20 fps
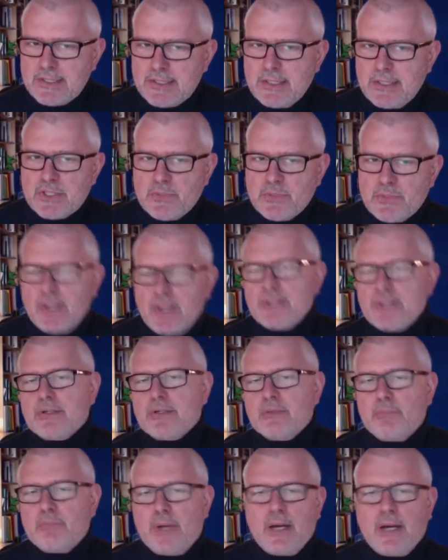is
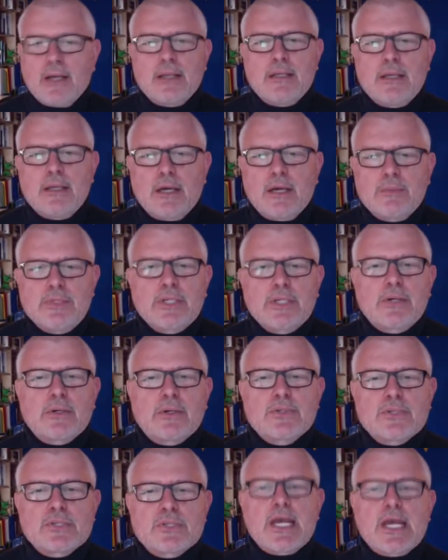sponsored by the
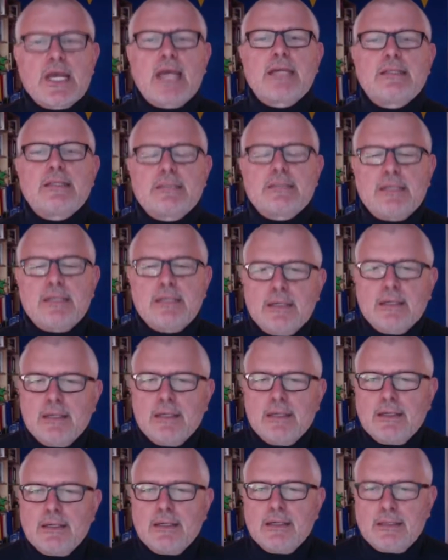Optical Society,
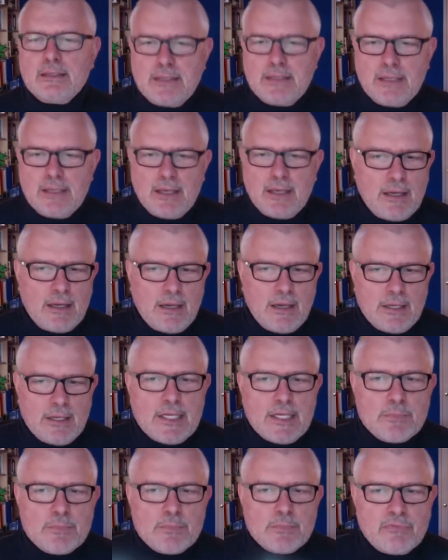the
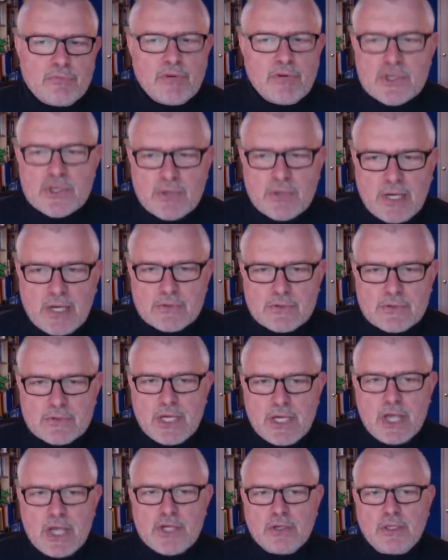leading professional
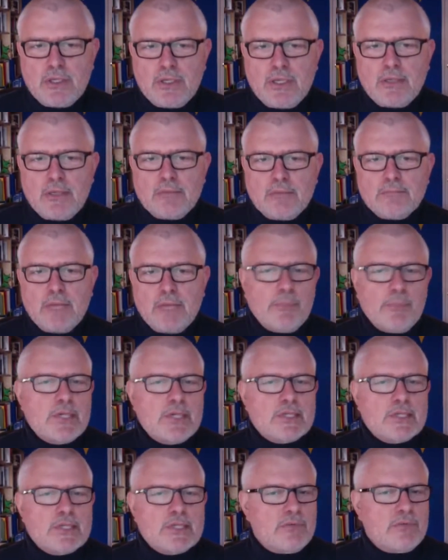association in
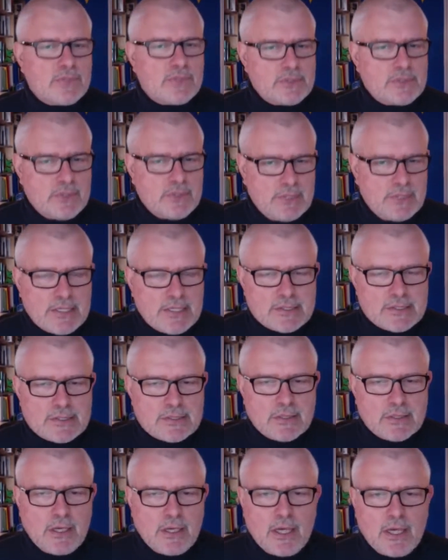optics and
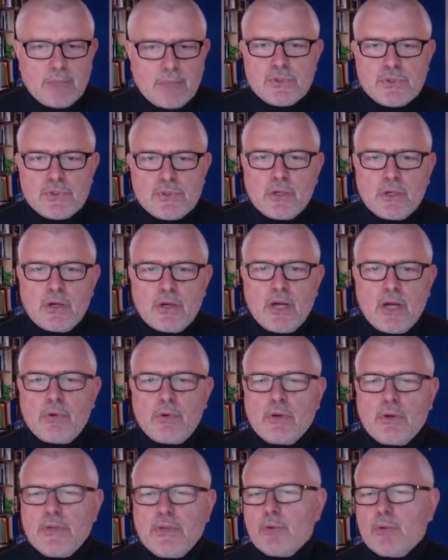photonics, home to a
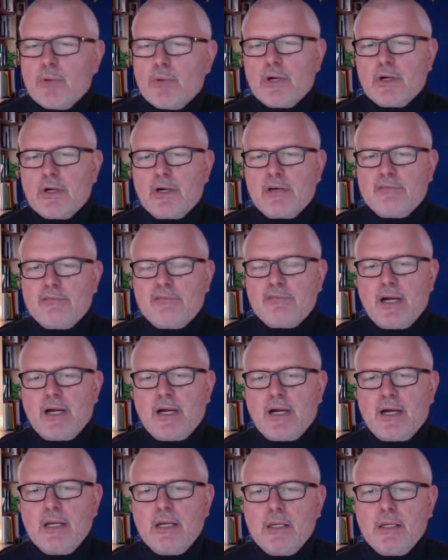global network
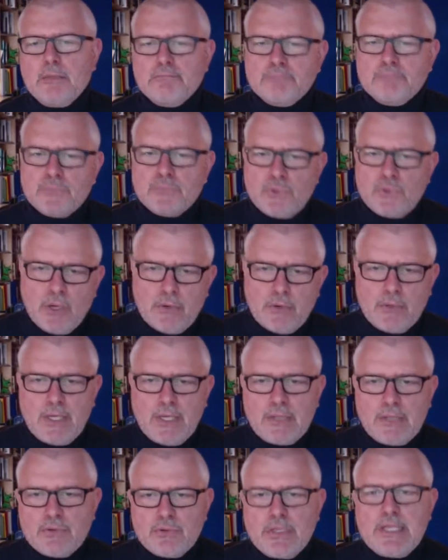of
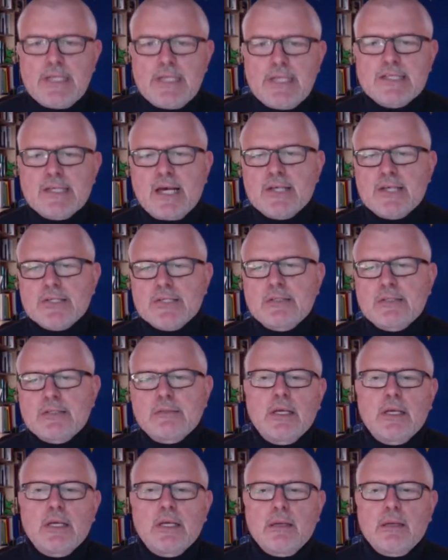
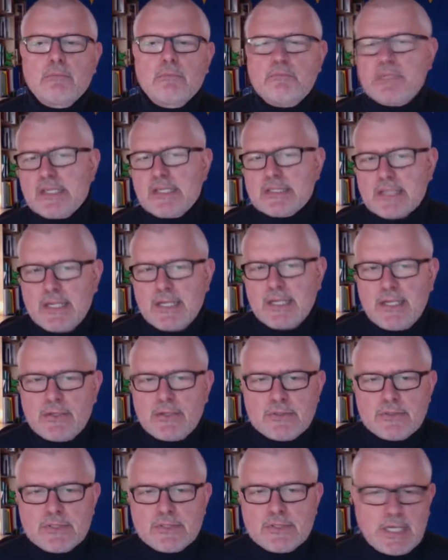220,000 business
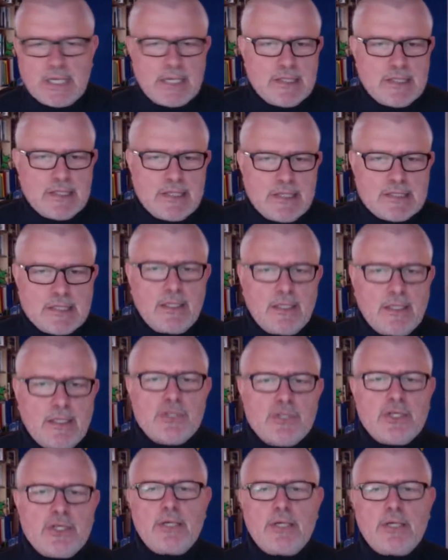leaders, scientists, and
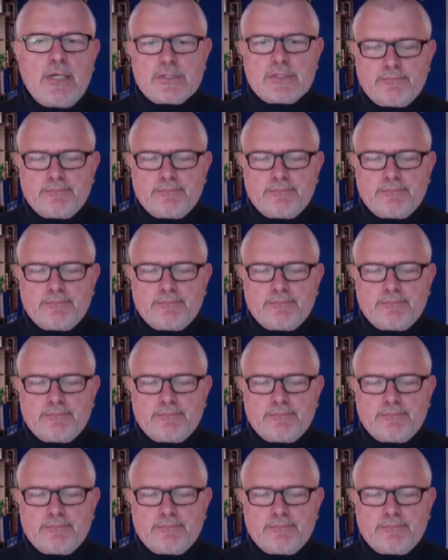engineers.